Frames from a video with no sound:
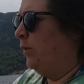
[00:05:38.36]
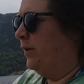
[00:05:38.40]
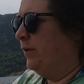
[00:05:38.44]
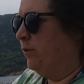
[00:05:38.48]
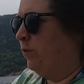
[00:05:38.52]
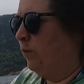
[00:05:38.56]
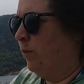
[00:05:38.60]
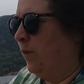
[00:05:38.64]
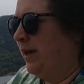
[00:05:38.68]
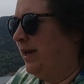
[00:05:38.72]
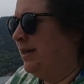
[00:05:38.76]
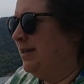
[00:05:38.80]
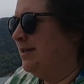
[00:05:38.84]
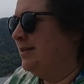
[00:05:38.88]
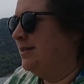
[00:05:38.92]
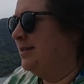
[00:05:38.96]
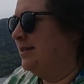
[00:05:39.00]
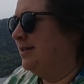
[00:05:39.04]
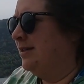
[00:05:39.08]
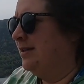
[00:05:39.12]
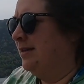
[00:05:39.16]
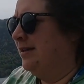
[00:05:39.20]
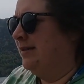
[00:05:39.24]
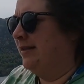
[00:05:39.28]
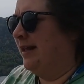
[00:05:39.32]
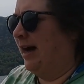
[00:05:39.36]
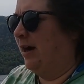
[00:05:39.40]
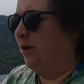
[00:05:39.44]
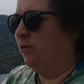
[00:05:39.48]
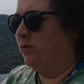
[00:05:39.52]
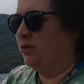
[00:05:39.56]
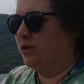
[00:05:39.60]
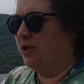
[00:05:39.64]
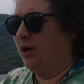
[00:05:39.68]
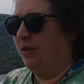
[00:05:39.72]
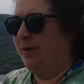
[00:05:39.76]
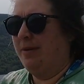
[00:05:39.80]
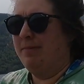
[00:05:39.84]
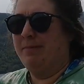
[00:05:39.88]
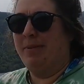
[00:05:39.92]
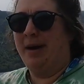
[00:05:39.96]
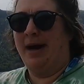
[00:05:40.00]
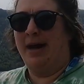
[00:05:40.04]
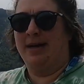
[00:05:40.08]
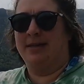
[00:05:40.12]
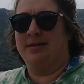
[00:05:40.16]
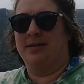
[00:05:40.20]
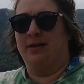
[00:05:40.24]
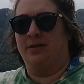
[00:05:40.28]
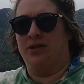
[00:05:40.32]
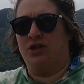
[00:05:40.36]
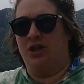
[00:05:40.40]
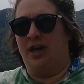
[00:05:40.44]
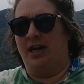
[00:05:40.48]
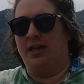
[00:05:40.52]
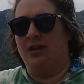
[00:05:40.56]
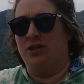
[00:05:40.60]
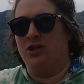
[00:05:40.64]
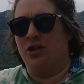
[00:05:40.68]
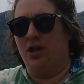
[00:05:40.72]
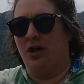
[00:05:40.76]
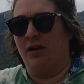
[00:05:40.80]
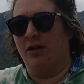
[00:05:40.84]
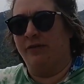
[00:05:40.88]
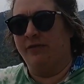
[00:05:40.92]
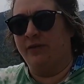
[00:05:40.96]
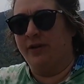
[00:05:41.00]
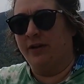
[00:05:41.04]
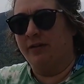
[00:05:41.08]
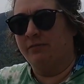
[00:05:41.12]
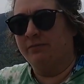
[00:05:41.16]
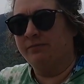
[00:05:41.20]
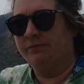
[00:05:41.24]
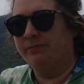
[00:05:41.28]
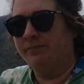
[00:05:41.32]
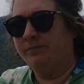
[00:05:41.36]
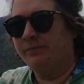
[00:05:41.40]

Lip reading: With wind, that also impacts our change after.